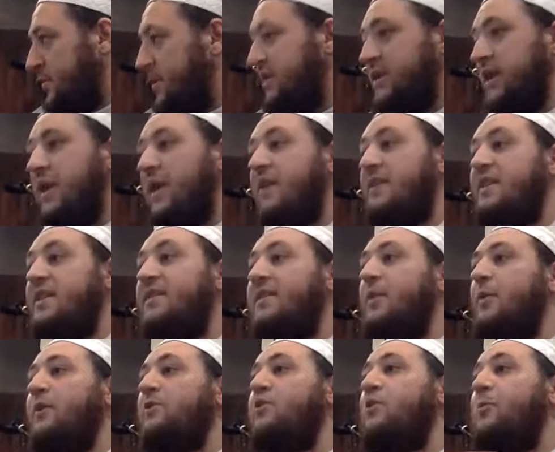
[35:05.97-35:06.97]
Because Allah says
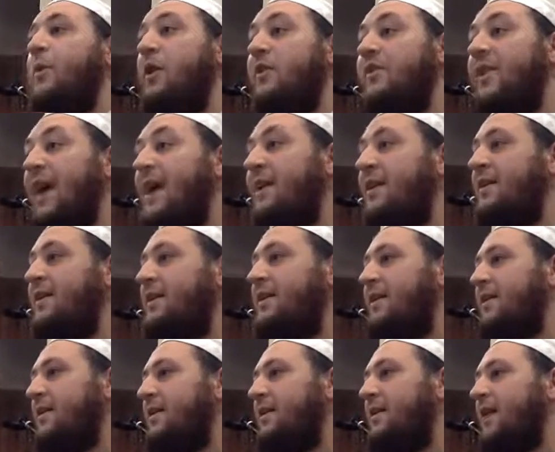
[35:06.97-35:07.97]
the ones who ponder
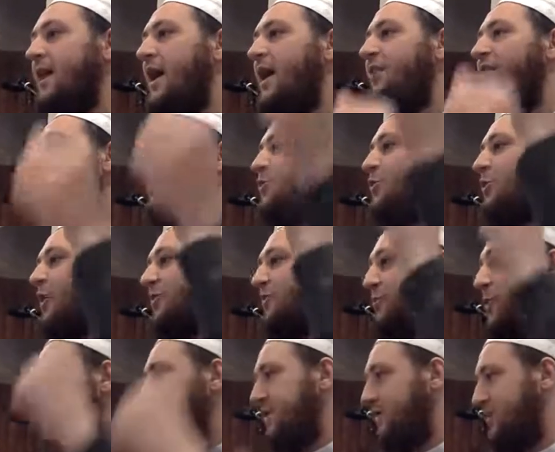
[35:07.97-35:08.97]
are those who
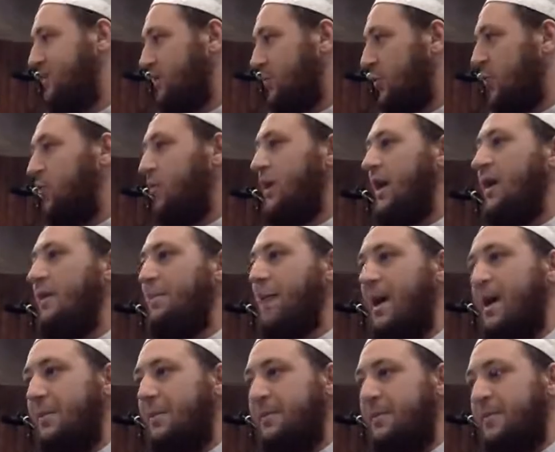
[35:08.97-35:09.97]
have brains. Ulul
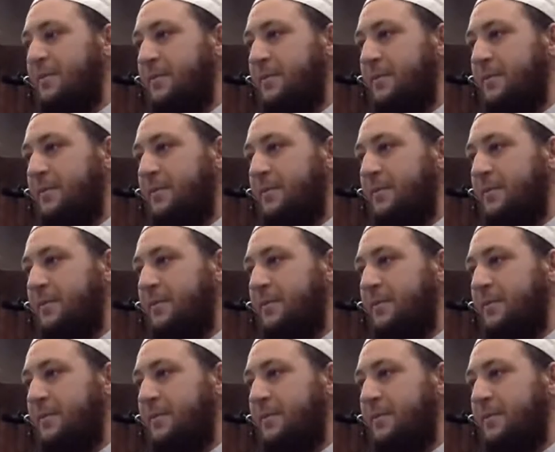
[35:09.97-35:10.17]
albab.